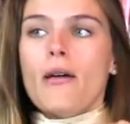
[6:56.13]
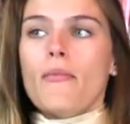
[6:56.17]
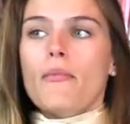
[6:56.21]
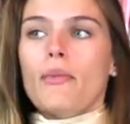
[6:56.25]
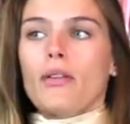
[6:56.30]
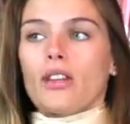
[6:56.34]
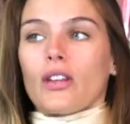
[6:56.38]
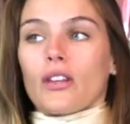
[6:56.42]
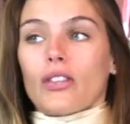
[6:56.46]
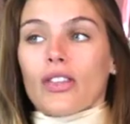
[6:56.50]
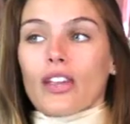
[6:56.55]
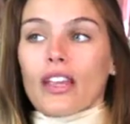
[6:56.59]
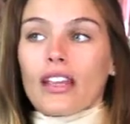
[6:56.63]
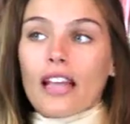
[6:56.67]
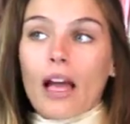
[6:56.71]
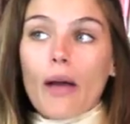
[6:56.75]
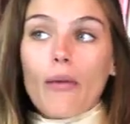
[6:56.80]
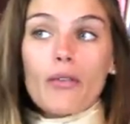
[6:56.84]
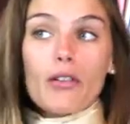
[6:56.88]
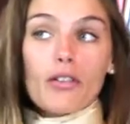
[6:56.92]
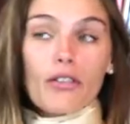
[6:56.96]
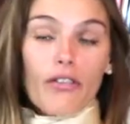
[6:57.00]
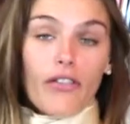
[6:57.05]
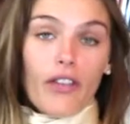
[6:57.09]
But the thing
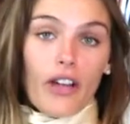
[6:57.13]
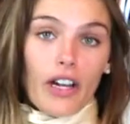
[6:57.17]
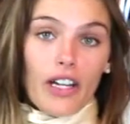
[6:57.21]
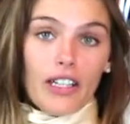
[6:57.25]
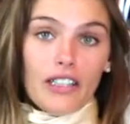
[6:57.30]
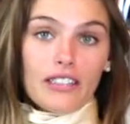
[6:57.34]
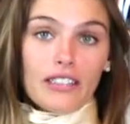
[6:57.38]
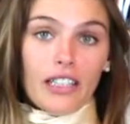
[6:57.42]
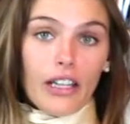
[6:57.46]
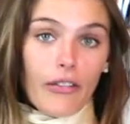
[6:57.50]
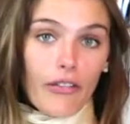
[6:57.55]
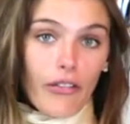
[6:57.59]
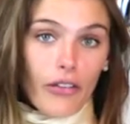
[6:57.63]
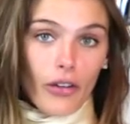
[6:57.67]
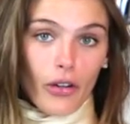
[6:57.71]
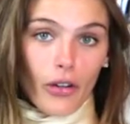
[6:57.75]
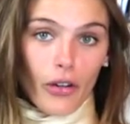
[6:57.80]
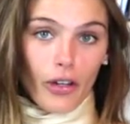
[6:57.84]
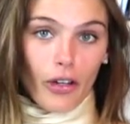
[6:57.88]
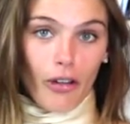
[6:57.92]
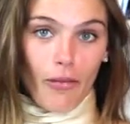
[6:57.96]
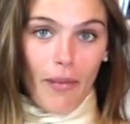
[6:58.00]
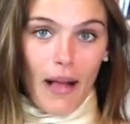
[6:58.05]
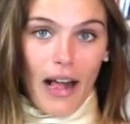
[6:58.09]
that was very
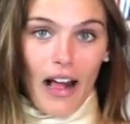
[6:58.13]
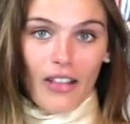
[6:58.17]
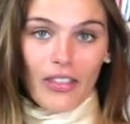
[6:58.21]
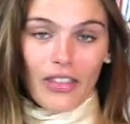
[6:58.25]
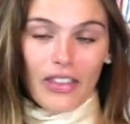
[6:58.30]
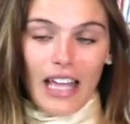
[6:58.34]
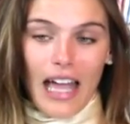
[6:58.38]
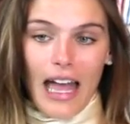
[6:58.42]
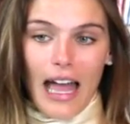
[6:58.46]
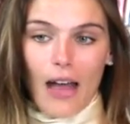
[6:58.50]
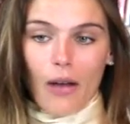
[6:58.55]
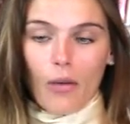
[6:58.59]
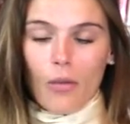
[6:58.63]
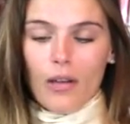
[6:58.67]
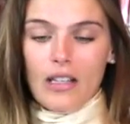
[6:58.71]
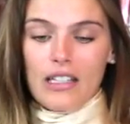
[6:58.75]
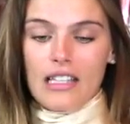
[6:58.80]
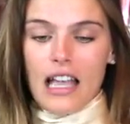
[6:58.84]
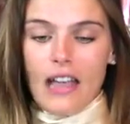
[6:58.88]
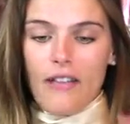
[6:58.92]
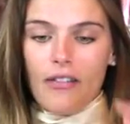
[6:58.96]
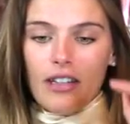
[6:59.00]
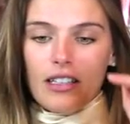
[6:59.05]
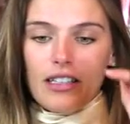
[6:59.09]
difficult about that
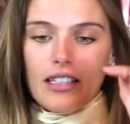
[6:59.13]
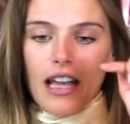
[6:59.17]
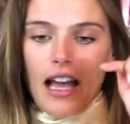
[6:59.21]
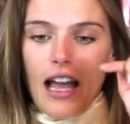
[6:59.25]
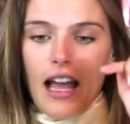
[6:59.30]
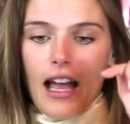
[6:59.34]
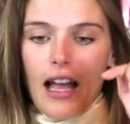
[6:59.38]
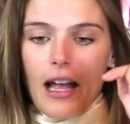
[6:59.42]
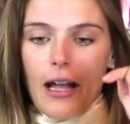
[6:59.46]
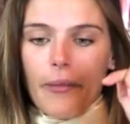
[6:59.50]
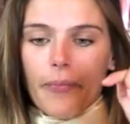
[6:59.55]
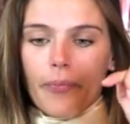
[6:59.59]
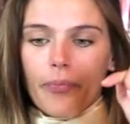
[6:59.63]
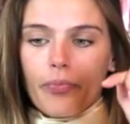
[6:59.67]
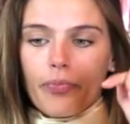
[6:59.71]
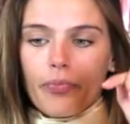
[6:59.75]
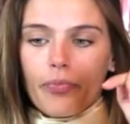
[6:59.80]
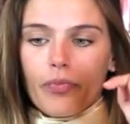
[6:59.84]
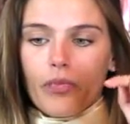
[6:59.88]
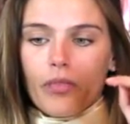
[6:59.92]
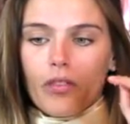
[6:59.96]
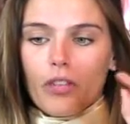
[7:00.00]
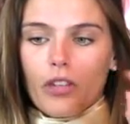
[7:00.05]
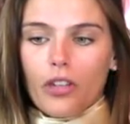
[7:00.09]
was every
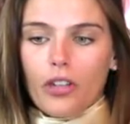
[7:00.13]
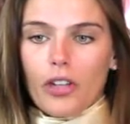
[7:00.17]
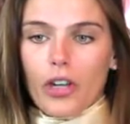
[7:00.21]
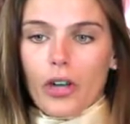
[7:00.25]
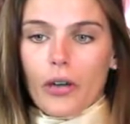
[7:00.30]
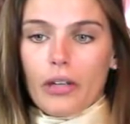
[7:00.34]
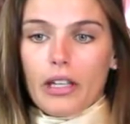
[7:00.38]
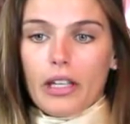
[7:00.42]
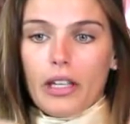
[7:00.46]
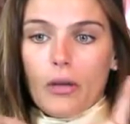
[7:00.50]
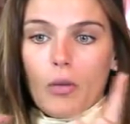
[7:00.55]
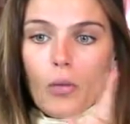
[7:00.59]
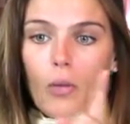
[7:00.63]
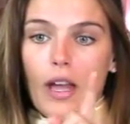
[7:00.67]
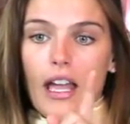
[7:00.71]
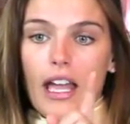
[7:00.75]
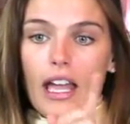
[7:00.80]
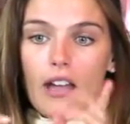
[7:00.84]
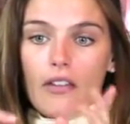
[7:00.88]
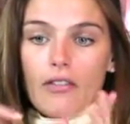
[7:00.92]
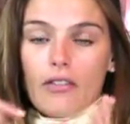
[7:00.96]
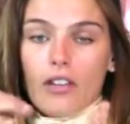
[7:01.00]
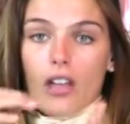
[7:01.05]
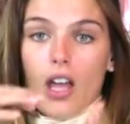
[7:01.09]
time, you know, he
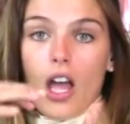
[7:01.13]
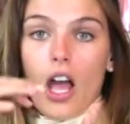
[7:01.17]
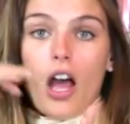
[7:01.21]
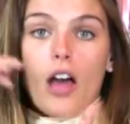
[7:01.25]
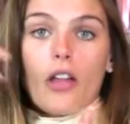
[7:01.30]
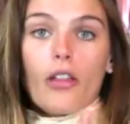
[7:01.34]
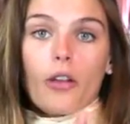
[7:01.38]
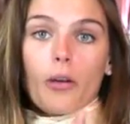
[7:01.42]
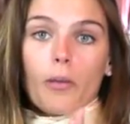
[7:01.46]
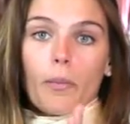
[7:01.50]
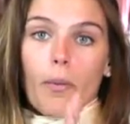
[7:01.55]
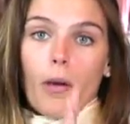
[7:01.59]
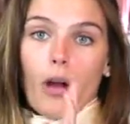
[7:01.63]
waved, the other